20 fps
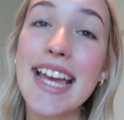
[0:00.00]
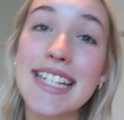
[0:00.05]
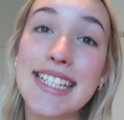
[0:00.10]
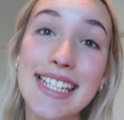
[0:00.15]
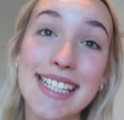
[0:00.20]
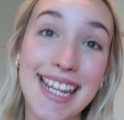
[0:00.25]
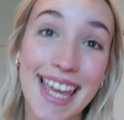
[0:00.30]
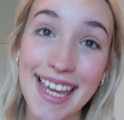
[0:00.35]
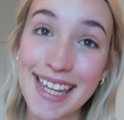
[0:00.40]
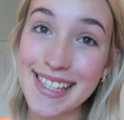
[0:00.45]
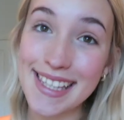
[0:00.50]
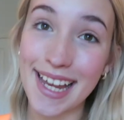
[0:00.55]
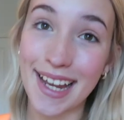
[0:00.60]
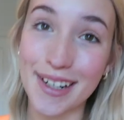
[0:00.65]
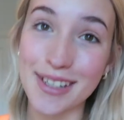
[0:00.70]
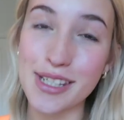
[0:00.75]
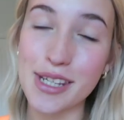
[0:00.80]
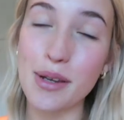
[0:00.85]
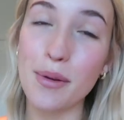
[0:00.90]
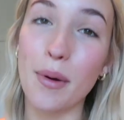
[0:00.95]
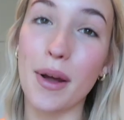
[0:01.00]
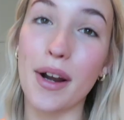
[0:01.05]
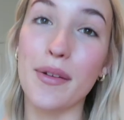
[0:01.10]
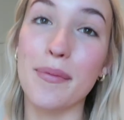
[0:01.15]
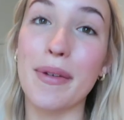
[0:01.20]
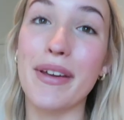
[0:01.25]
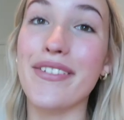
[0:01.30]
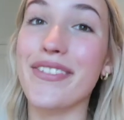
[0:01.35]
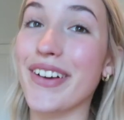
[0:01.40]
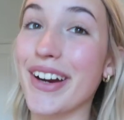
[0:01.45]
Today is actually one of
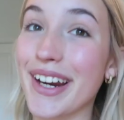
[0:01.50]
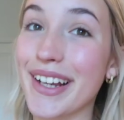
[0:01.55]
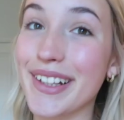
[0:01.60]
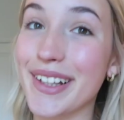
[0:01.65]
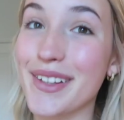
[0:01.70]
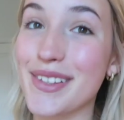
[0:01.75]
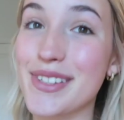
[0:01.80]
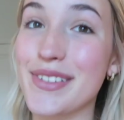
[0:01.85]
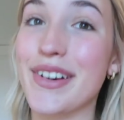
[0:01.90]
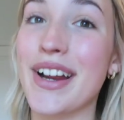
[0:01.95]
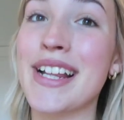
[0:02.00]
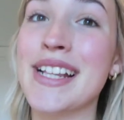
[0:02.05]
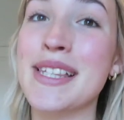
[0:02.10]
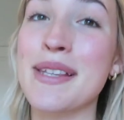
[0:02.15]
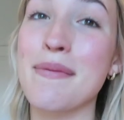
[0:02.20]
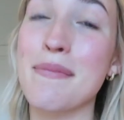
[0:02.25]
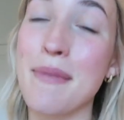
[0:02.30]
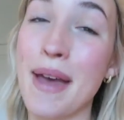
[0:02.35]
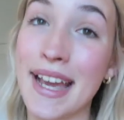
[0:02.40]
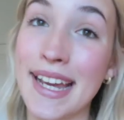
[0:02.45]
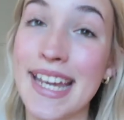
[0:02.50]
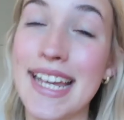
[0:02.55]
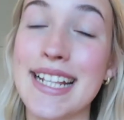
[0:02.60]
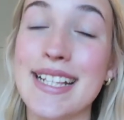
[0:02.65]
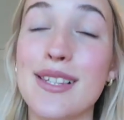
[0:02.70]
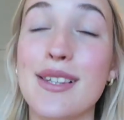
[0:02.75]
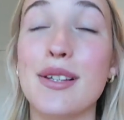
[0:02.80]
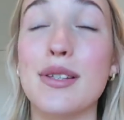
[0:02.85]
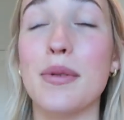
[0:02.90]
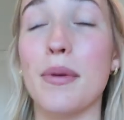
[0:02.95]
my very close friends,
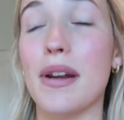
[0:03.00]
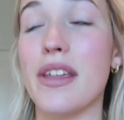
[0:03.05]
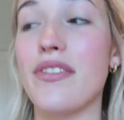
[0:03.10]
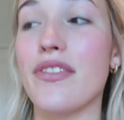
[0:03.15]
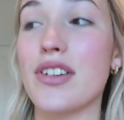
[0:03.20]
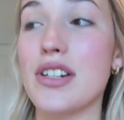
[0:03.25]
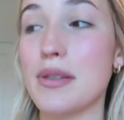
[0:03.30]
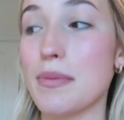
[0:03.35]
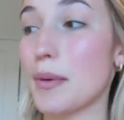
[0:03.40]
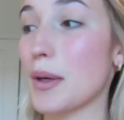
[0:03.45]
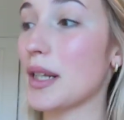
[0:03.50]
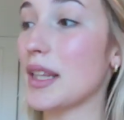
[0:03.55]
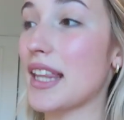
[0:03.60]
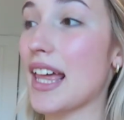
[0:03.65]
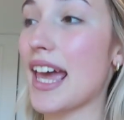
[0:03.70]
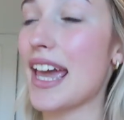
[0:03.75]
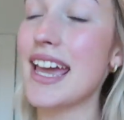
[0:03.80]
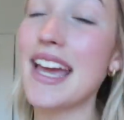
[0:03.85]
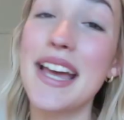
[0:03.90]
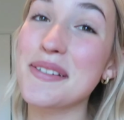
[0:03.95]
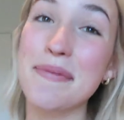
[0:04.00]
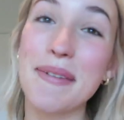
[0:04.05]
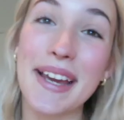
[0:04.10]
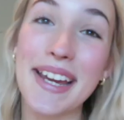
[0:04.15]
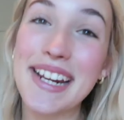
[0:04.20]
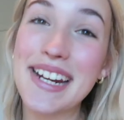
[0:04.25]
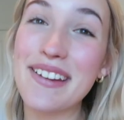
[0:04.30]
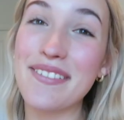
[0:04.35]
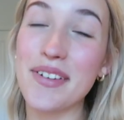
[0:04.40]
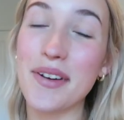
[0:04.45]
Megan's twenty-first birthday. So
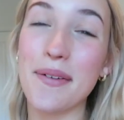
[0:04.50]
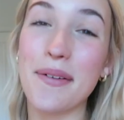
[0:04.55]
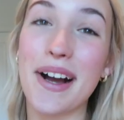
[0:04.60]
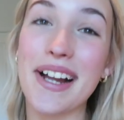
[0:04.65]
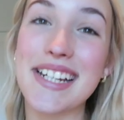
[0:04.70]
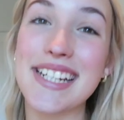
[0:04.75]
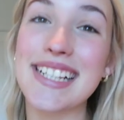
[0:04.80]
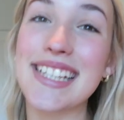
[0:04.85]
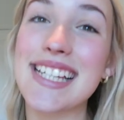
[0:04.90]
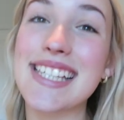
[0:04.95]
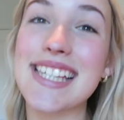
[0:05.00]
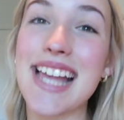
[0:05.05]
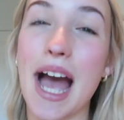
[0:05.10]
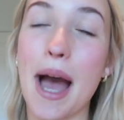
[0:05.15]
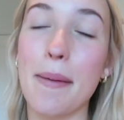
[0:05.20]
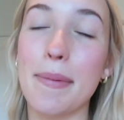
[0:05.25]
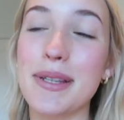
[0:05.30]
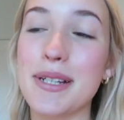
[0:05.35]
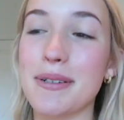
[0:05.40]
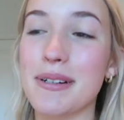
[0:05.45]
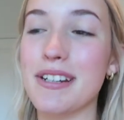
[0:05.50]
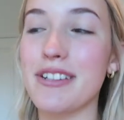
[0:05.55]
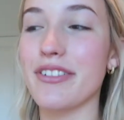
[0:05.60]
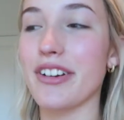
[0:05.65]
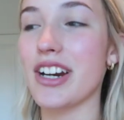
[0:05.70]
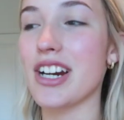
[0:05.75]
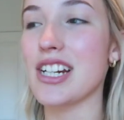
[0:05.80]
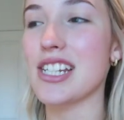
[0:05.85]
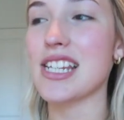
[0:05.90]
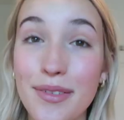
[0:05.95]
Megan, if you're watching this, happy
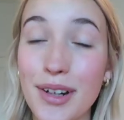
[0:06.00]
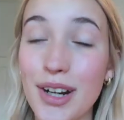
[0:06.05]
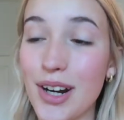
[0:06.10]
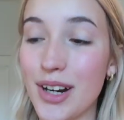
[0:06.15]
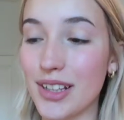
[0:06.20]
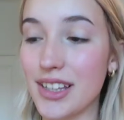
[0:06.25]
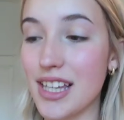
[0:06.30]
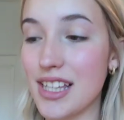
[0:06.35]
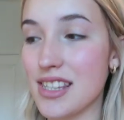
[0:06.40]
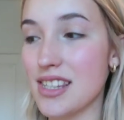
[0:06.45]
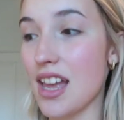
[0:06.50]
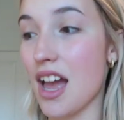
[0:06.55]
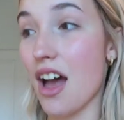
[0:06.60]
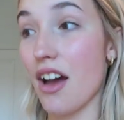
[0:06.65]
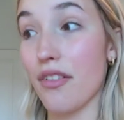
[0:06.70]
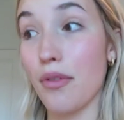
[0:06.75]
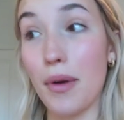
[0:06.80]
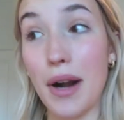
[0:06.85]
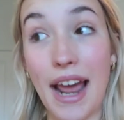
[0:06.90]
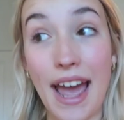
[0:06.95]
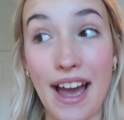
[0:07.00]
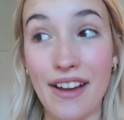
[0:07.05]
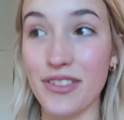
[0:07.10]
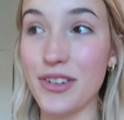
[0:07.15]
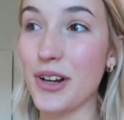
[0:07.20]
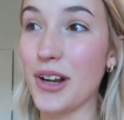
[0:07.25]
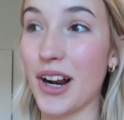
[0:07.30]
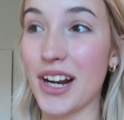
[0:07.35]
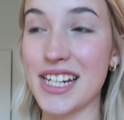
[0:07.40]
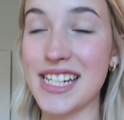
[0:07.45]
twenty-first. Regardless of what I have
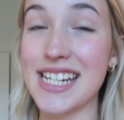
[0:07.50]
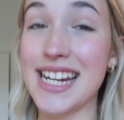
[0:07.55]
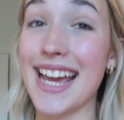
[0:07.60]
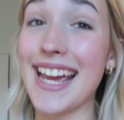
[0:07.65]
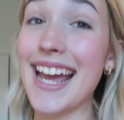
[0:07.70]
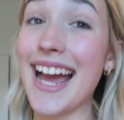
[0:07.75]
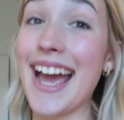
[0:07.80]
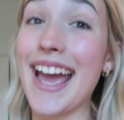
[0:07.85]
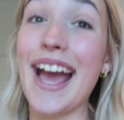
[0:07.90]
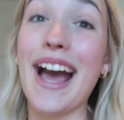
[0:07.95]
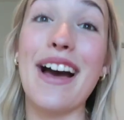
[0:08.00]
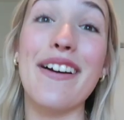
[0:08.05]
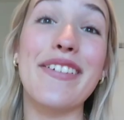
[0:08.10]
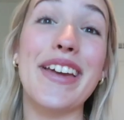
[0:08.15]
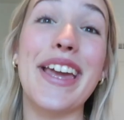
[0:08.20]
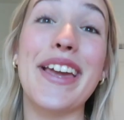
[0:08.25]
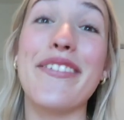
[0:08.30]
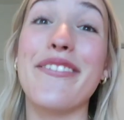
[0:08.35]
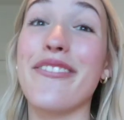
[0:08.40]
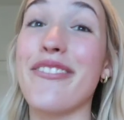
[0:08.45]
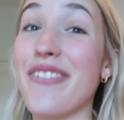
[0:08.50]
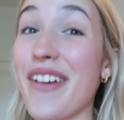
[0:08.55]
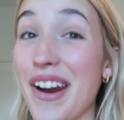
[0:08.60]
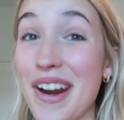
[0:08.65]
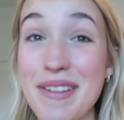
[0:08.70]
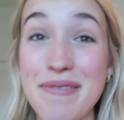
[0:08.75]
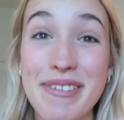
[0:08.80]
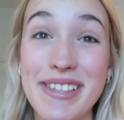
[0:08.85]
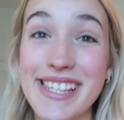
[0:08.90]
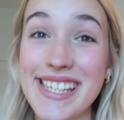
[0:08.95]
going on tonight, I have a
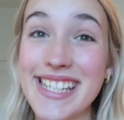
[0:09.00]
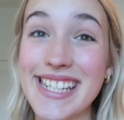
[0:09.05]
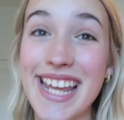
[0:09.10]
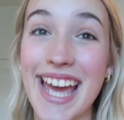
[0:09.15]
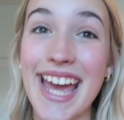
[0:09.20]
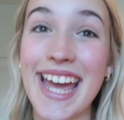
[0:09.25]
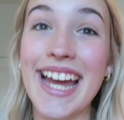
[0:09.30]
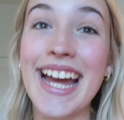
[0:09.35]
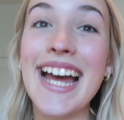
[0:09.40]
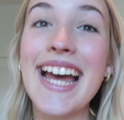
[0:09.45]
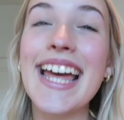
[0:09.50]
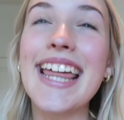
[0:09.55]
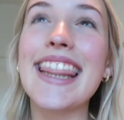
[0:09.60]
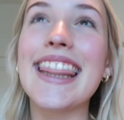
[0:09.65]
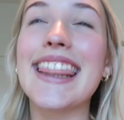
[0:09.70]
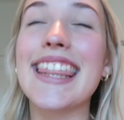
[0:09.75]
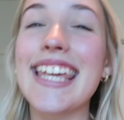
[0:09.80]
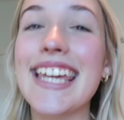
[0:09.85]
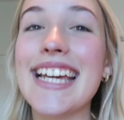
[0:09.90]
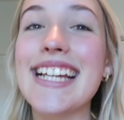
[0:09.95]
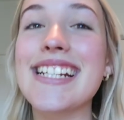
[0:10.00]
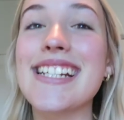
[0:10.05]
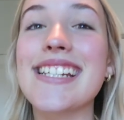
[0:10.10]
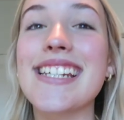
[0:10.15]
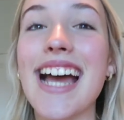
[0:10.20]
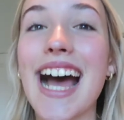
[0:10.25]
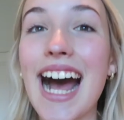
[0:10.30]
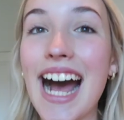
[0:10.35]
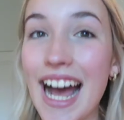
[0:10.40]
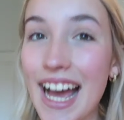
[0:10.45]
very busy day the
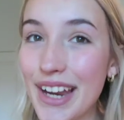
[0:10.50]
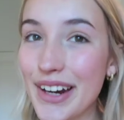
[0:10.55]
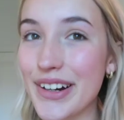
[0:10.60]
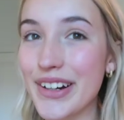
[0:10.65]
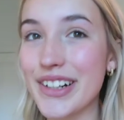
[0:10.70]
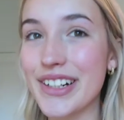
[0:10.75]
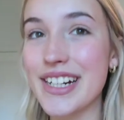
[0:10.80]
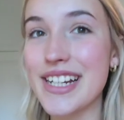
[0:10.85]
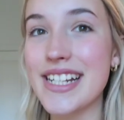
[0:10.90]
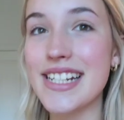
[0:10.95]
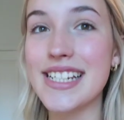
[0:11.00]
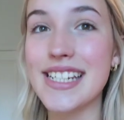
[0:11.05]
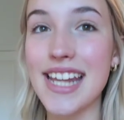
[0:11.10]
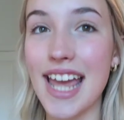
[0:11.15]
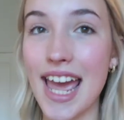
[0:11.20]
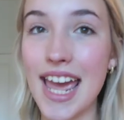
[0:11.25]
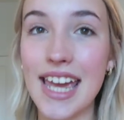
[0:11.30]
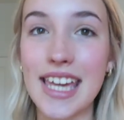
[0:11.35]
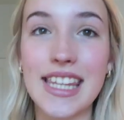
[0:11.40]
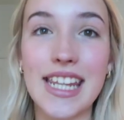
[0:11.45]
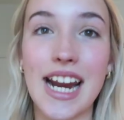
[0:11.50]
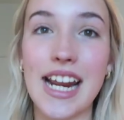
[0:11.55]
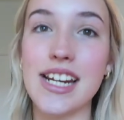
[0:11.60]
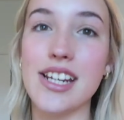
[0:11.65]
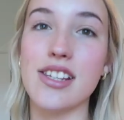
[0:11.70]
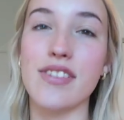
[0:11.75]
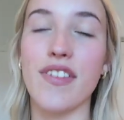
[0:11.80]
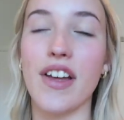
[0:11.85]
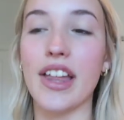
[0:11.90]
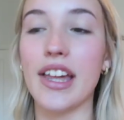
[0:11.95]
entire day that I
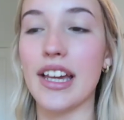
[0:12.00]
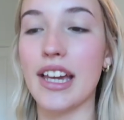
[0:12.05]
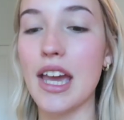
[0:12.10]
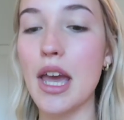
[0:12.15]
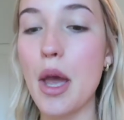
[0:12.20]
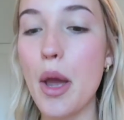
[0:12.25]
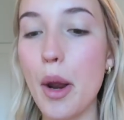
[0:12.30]
just felt like